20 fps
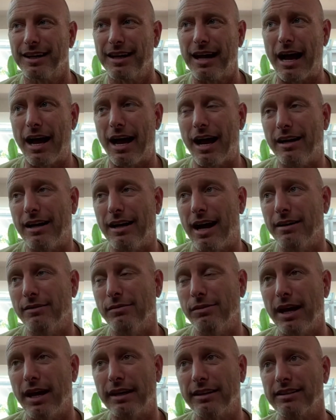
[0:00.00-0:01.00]
I
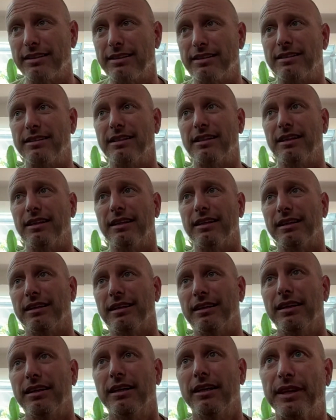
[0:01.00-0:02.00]
like to
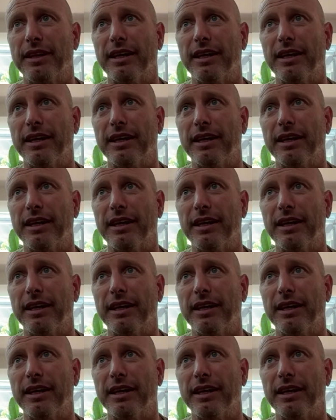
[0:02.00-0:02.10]
see,